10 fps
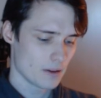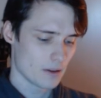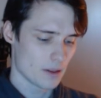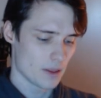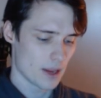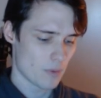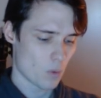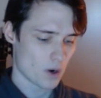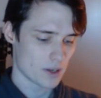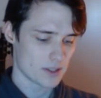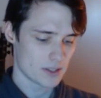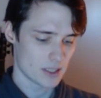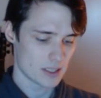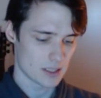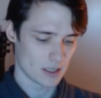They were once
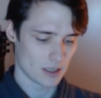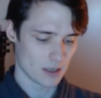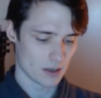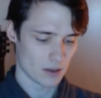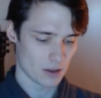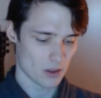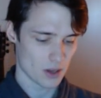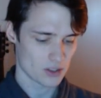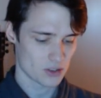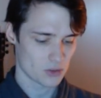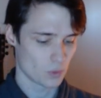sitting thus